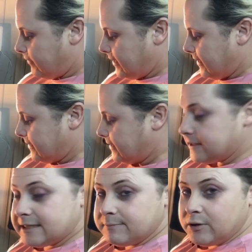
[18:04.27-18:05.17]
leeks in a
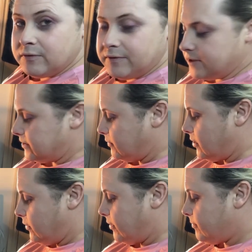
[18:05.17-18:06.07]
smoothie as
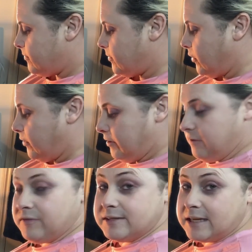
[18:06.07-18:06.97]
well, and
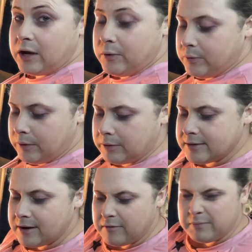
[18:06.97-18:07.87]
if so, I don't
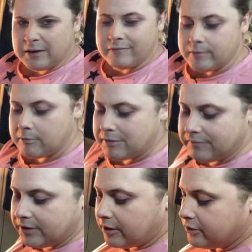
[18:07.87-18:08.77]
know, it would give it a bit of
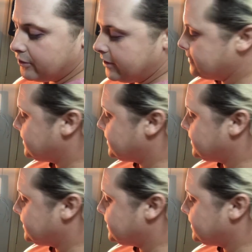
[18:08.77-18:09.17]
an oniony